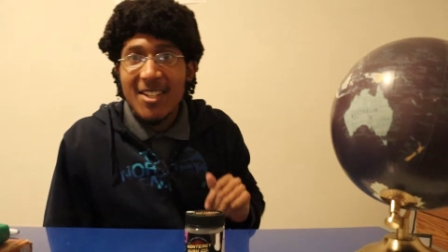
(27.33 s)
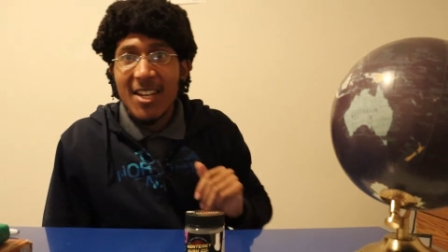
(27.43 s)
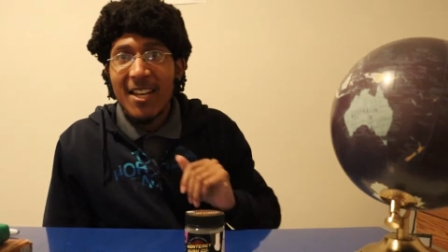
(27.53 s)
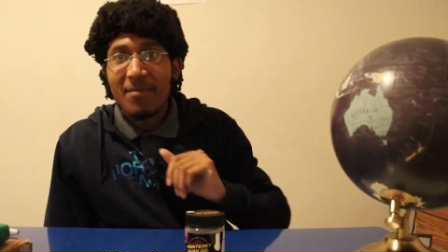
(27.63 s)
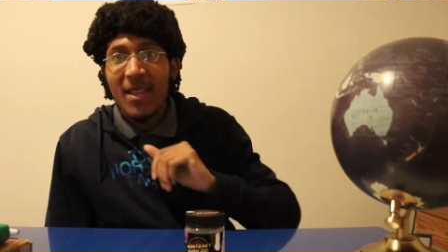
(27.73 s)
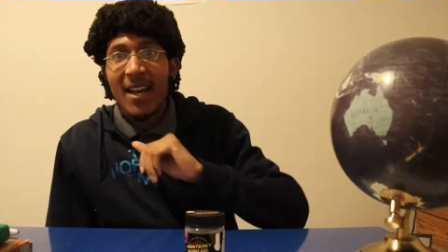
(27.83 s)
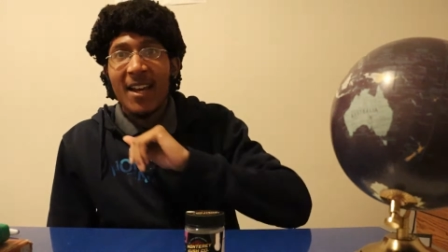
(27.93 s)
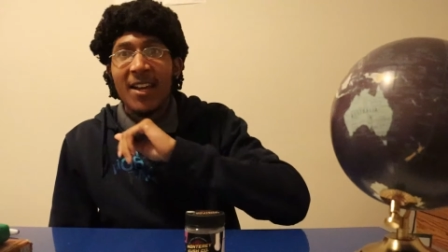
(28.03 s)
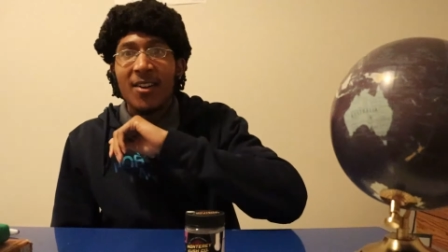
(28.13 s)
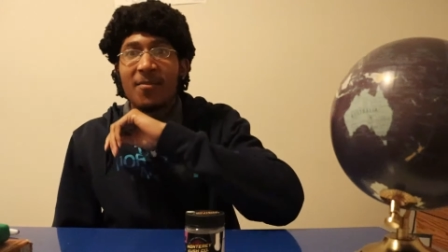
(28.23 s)
Tame
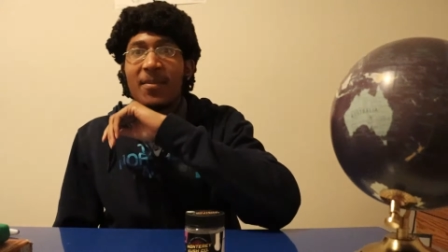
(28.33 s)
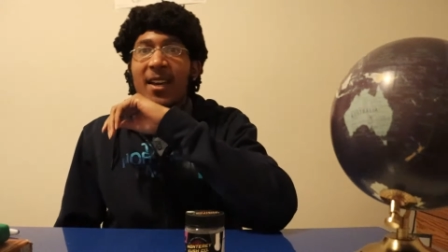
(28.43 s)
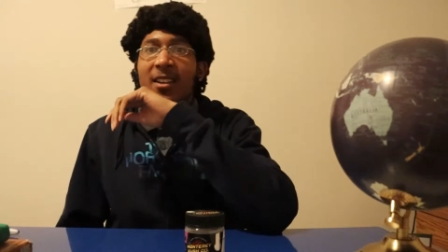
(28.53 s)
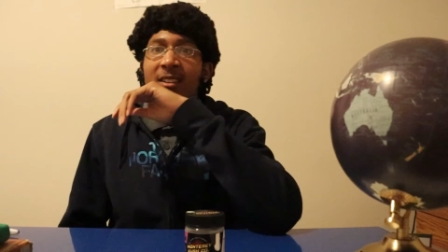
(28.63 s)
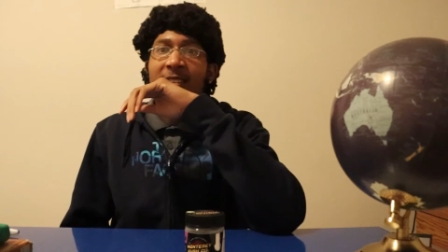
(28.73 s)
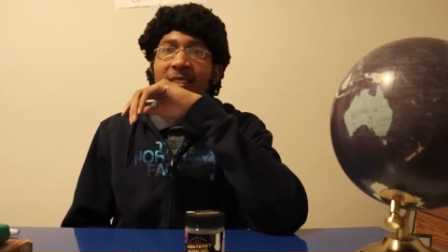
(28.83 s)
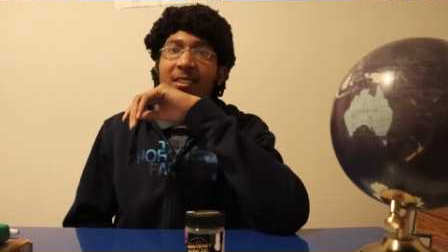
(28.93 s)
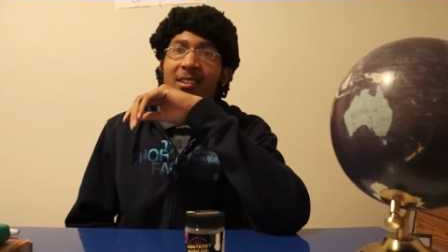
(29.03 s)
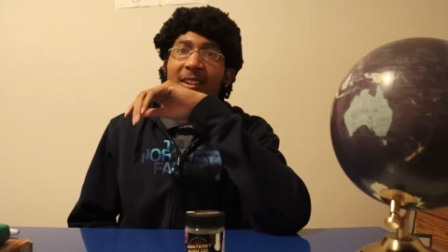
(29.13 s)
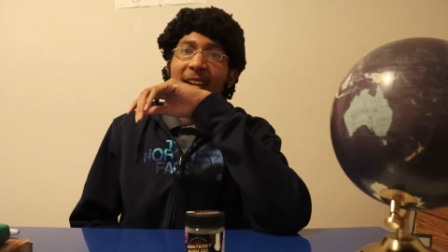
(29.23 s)
that hair, man.
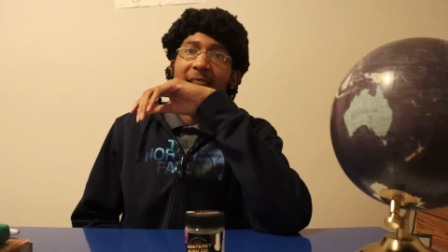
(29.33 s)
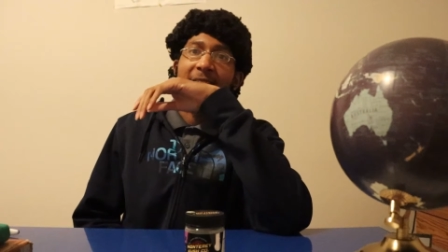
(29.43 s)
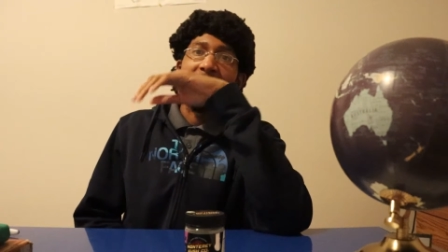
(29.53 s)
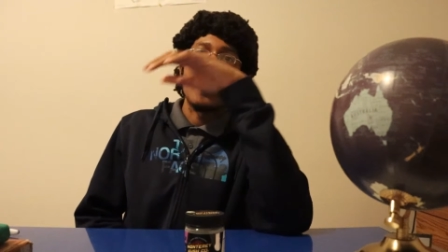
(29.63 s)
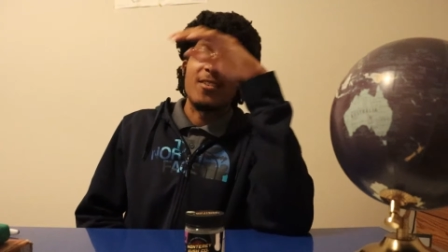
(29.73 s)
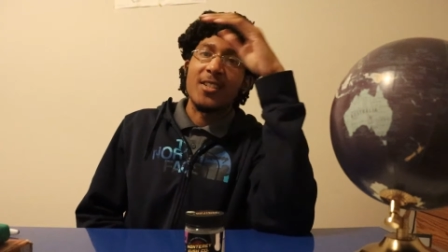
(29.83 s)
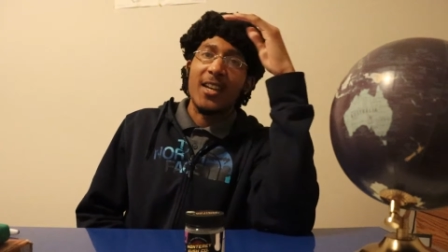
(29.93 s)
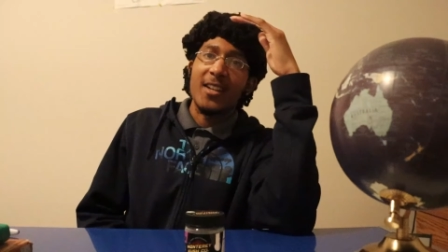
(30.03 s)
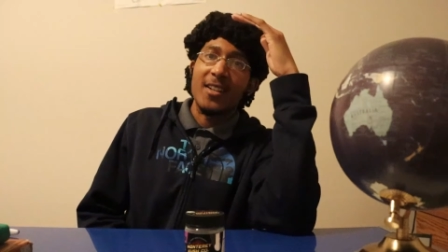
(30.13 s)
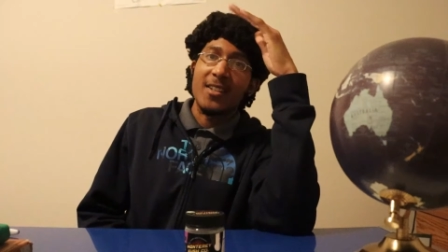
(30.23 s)
Like, that hair's
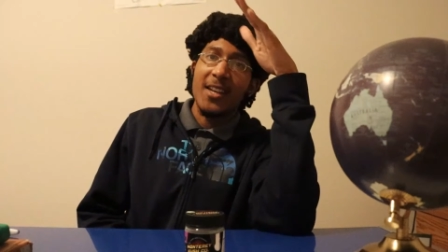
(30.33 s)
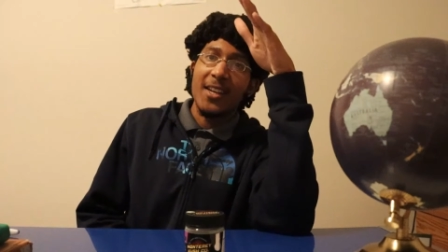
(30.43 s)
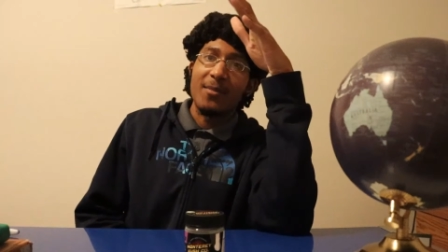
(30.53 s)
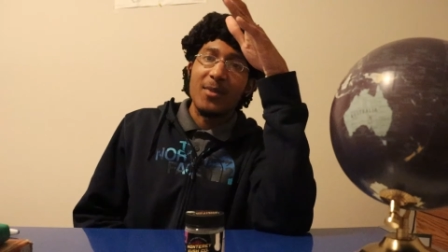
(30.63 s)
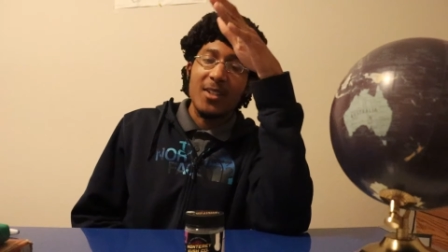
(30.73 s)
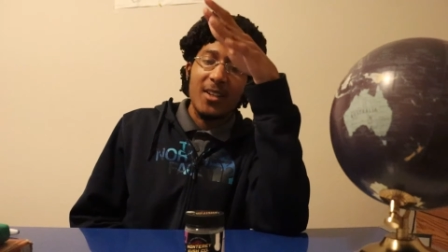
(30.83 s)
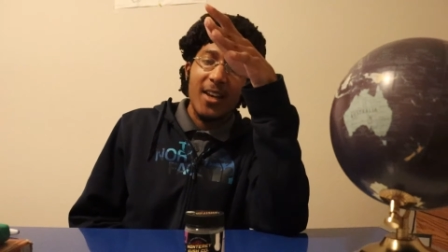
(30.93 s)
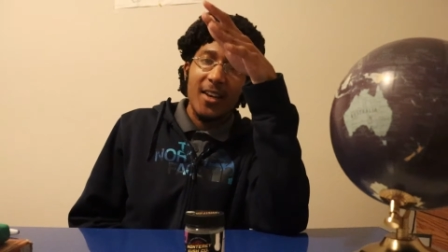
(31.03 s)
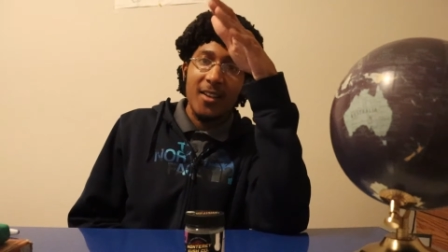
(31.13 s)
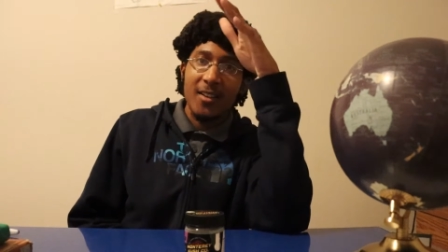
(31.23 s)
getting tamed
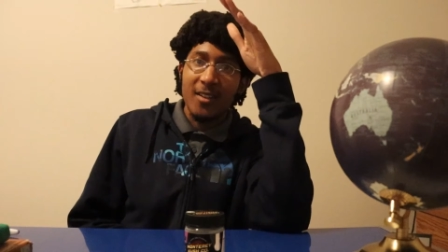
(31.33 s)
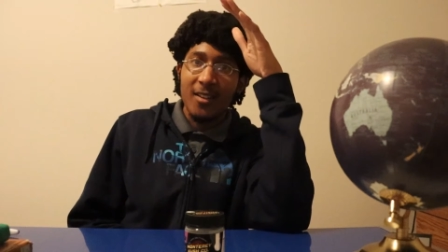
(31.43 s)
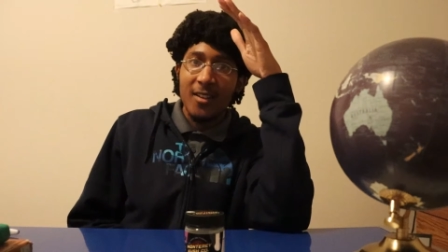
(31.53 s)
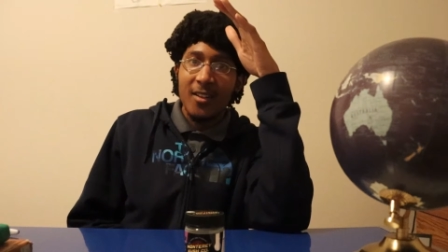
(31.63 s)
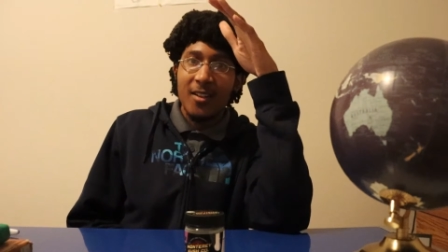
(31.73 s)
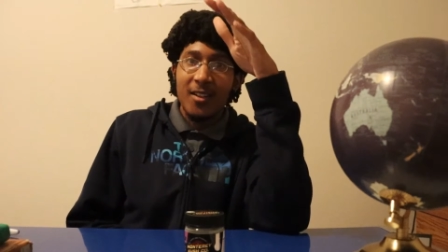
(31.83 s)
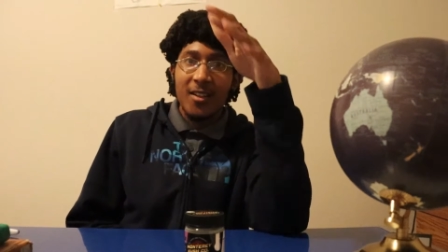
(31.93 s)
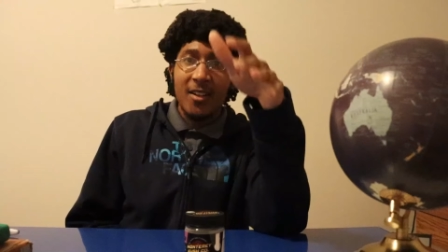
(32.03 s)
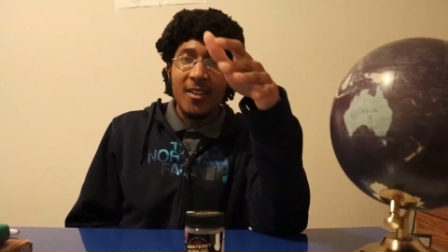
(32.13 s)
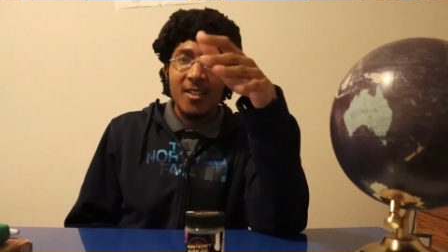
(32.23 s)
today.
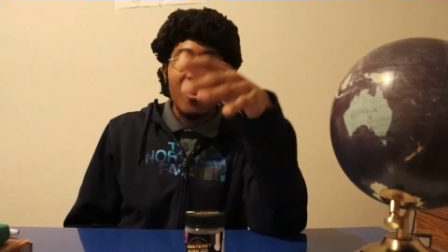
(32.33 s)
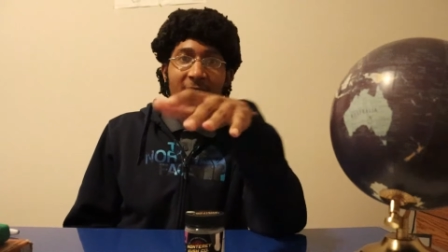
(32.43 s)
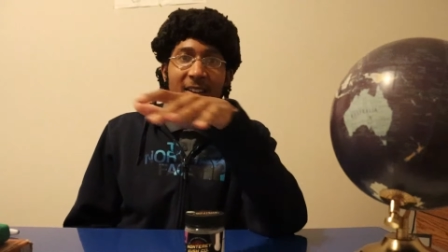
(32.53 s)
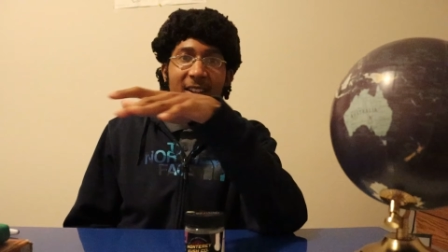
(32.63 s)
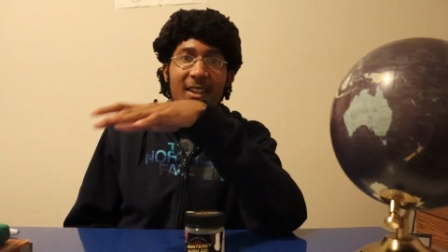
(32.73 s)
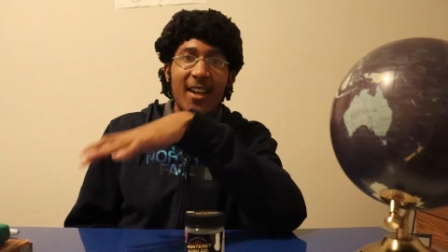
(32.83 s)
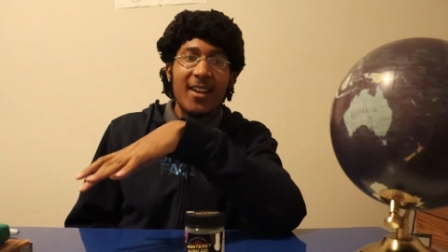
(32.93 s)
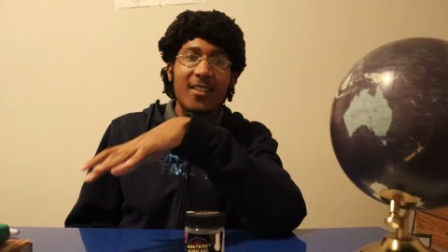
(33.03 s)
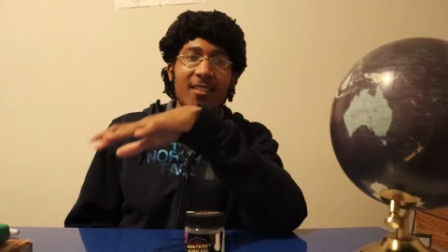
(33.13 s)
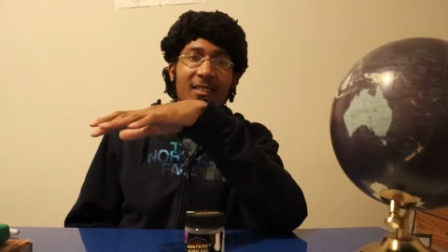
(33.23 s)
It's caught in a
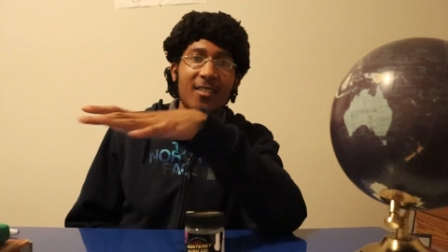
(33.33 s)
net.